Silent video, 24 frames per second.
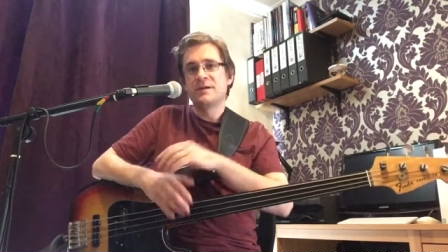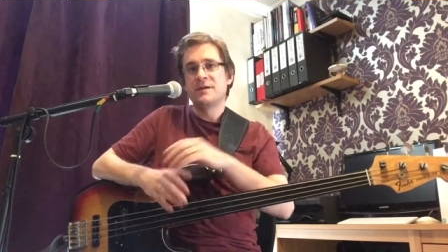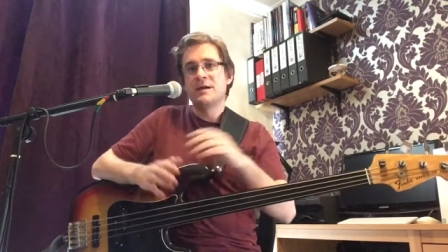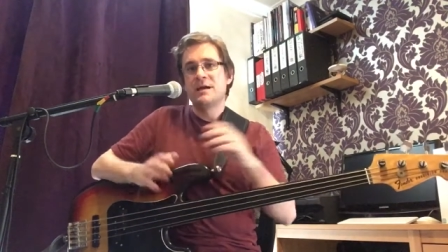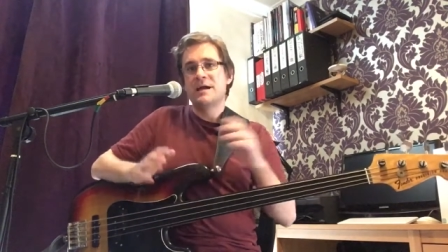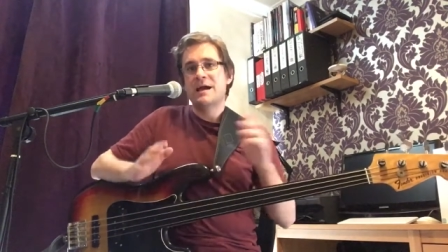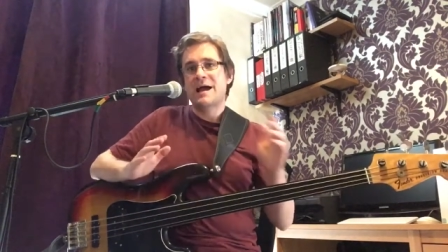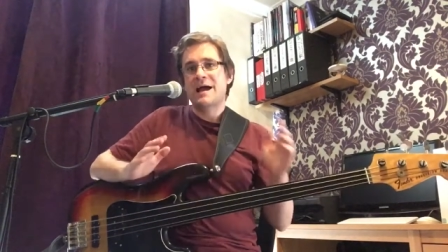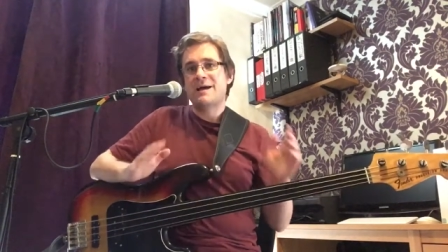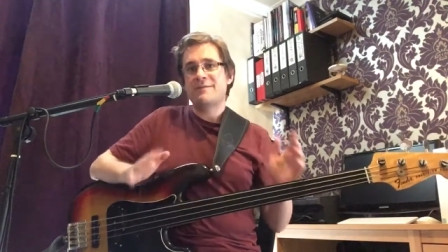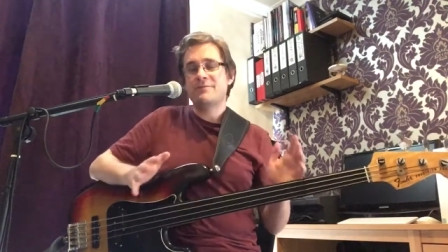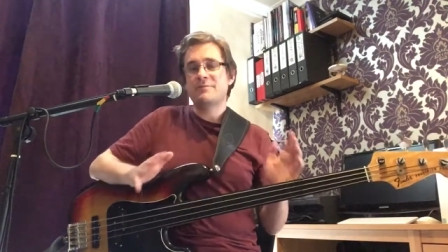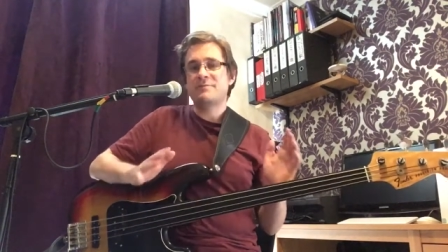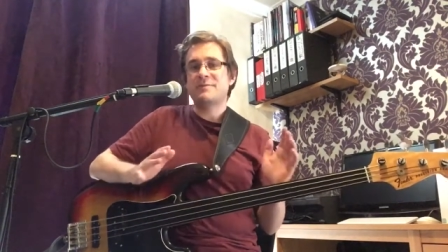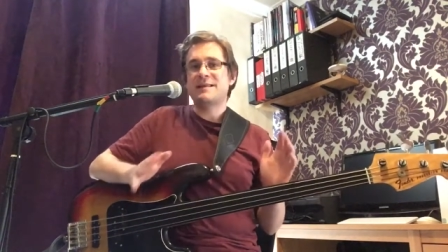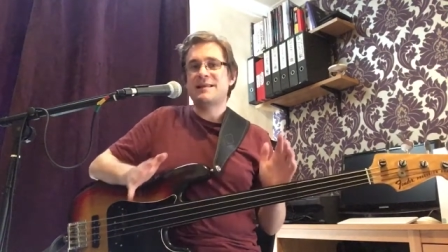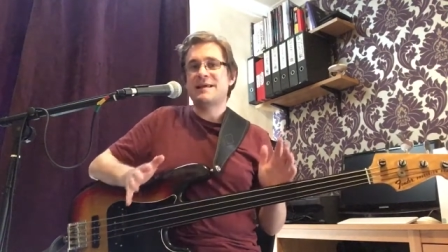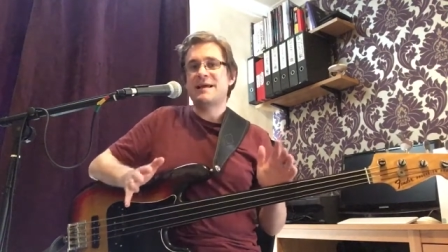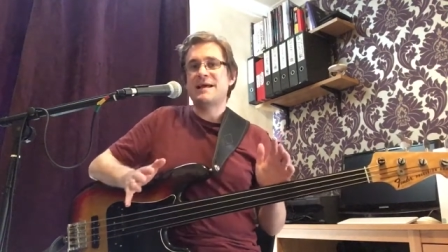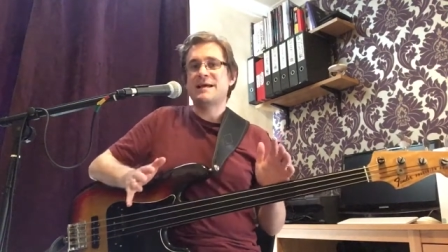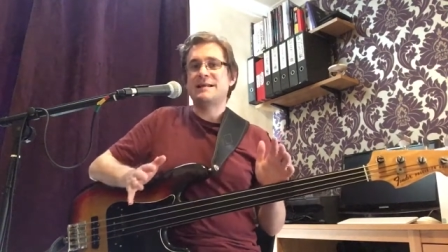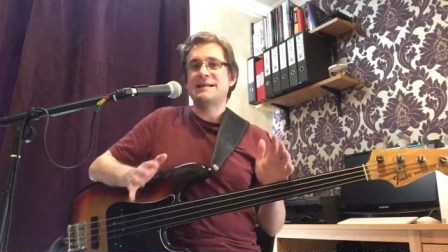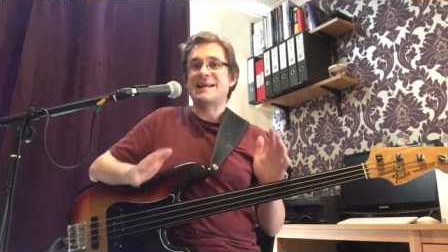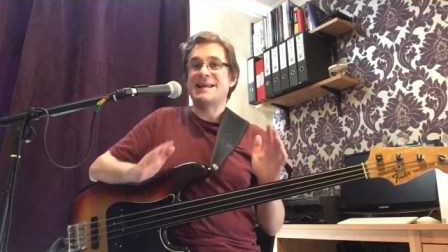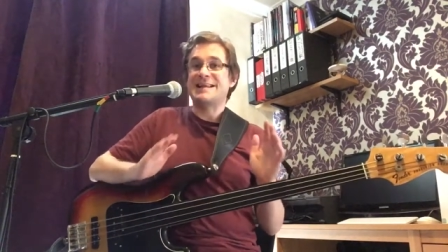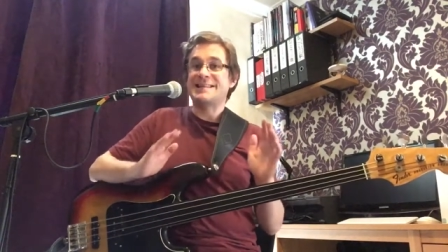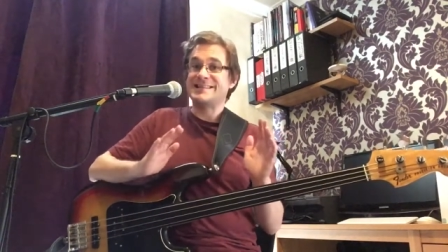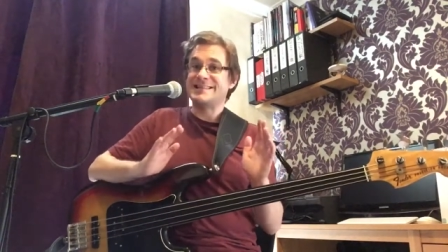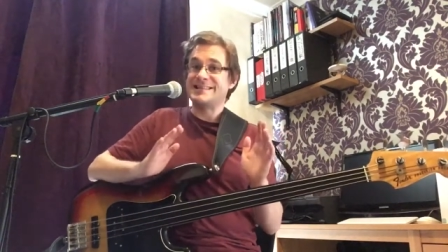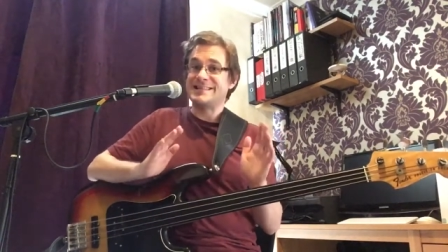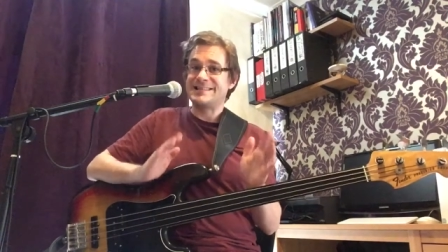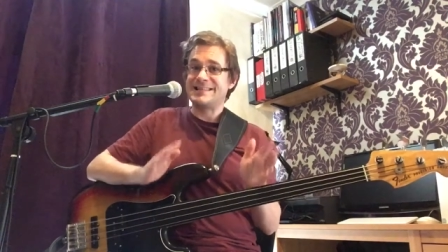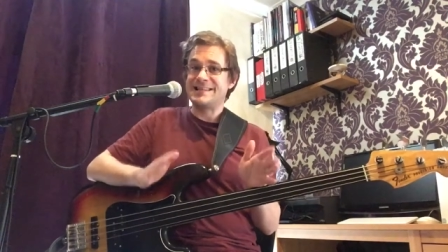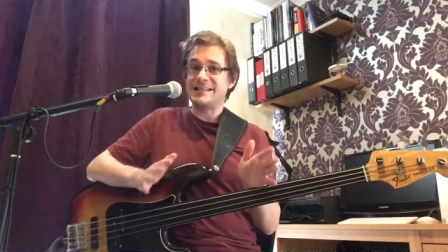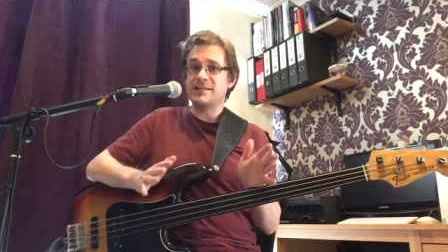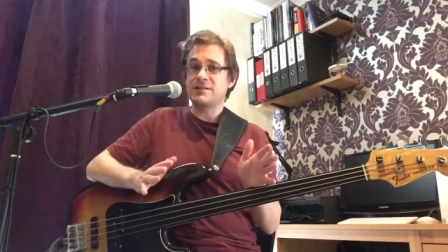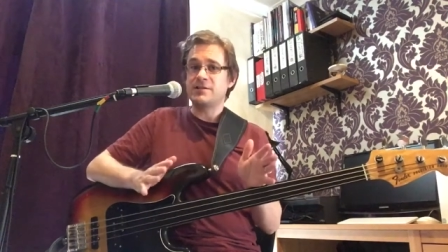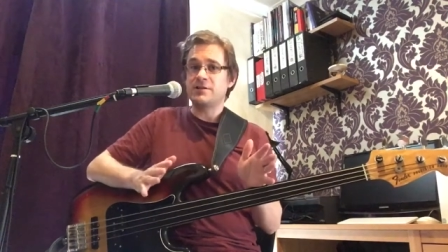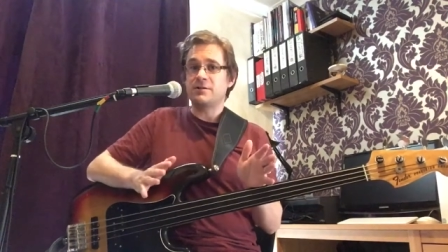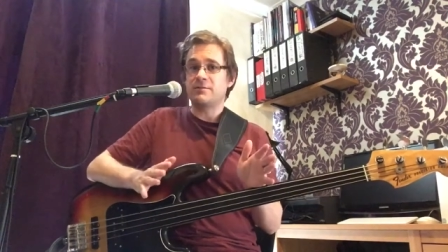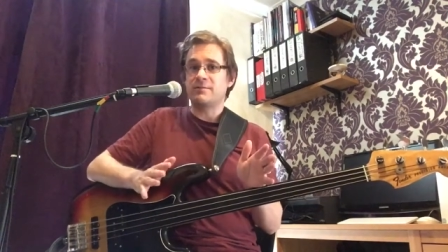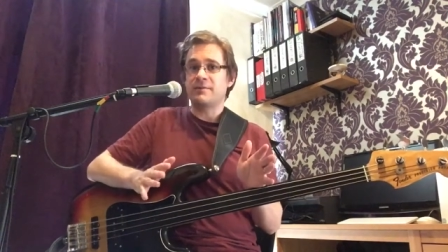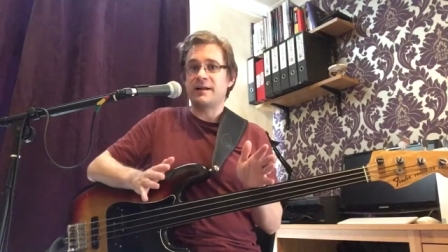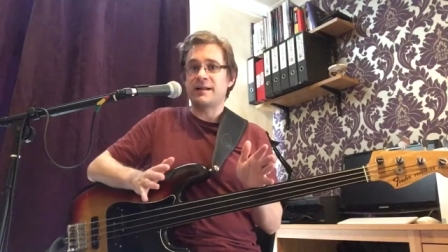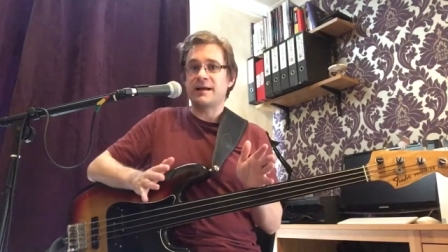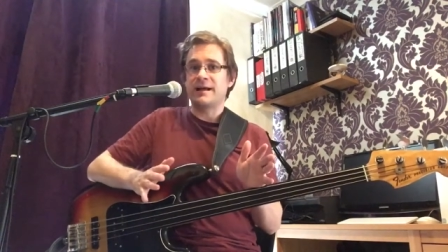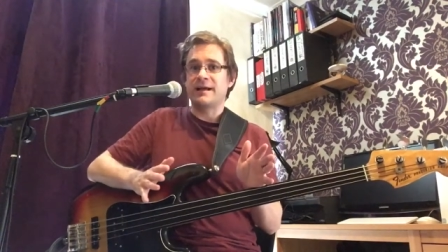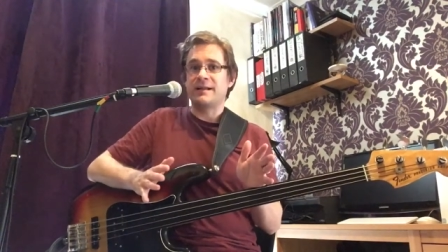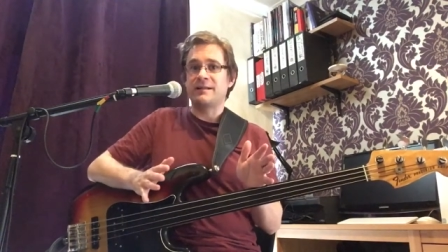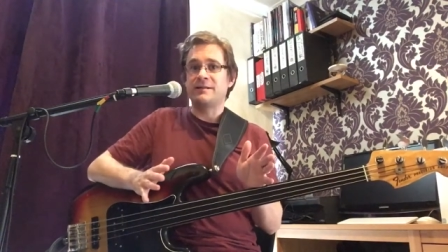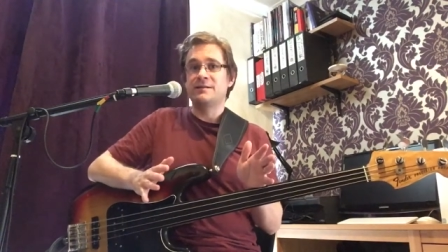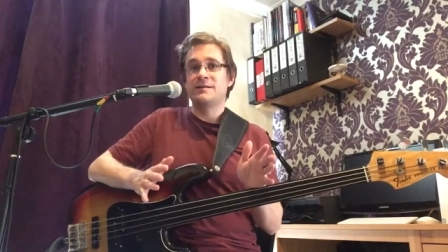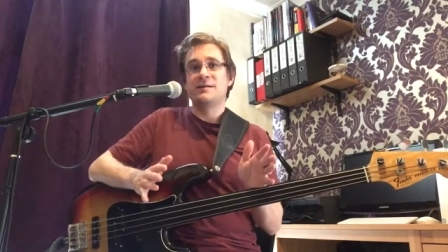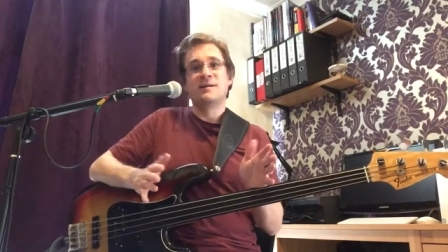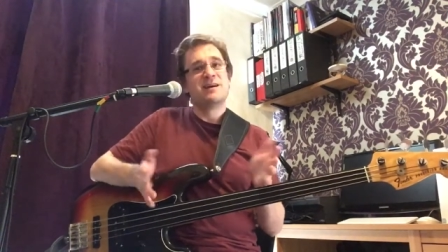Have a plan and stick to your plan,